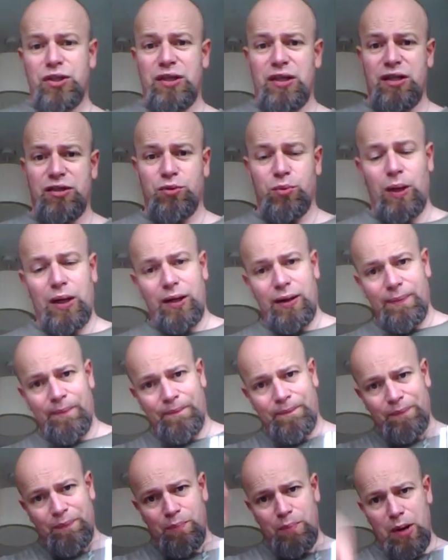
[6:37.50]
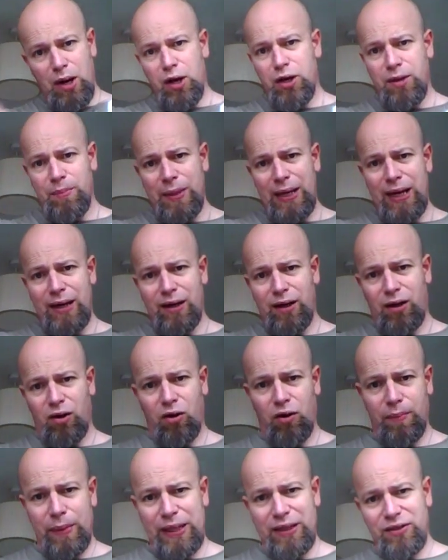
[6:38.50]
for watching this one. Murder me in the
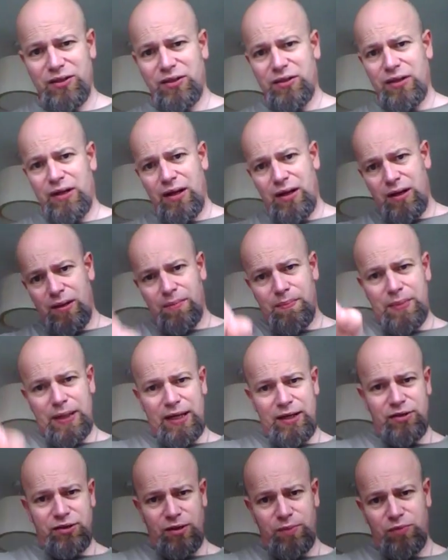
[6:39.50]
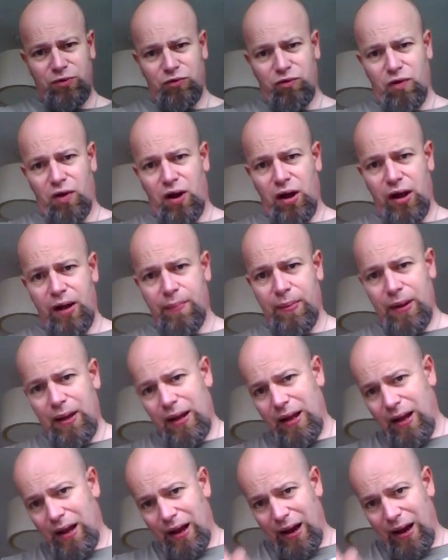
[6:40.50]
comments. Please subscribe.